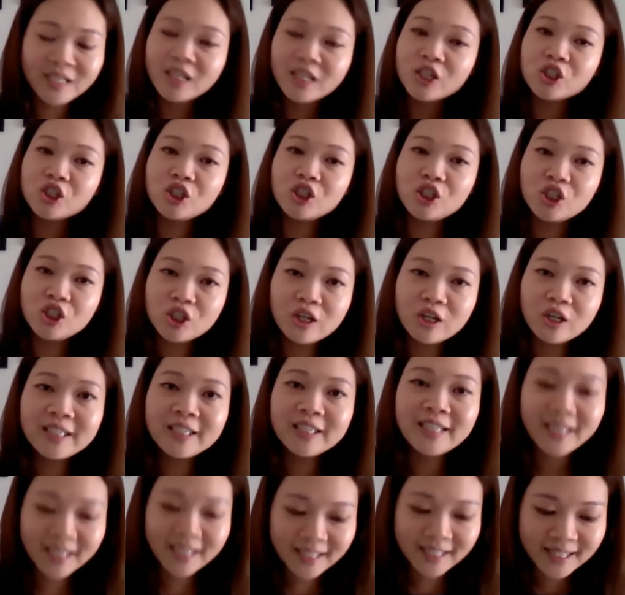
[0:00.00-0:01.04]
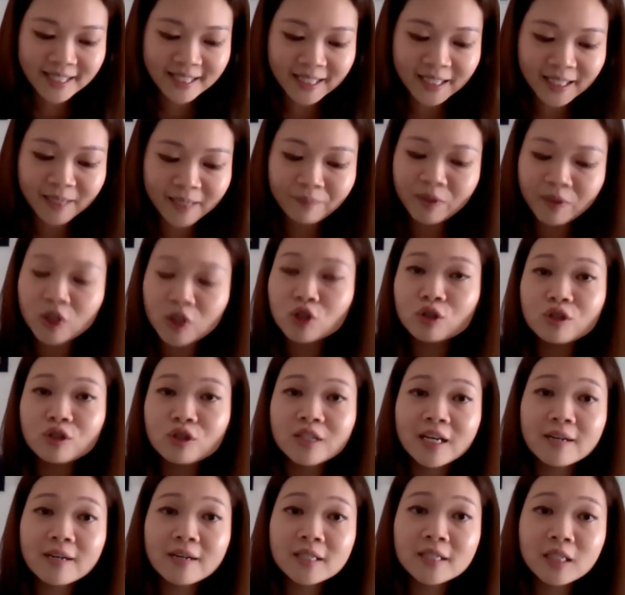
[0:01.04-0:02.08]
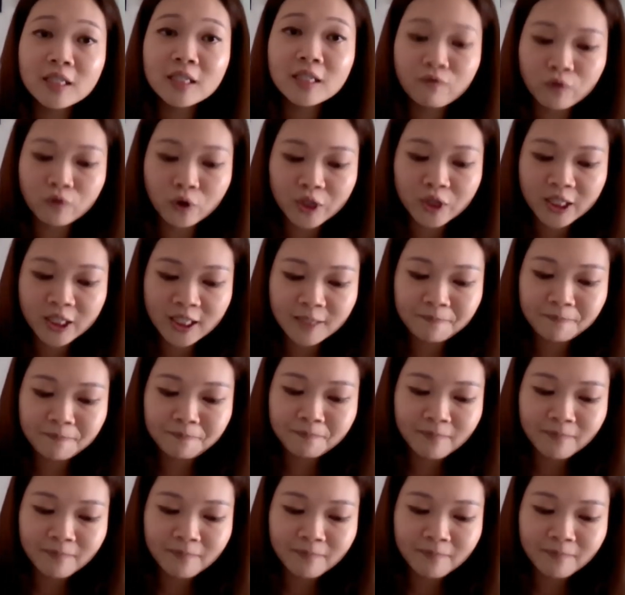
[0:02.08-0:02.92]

She joined AXA in 2014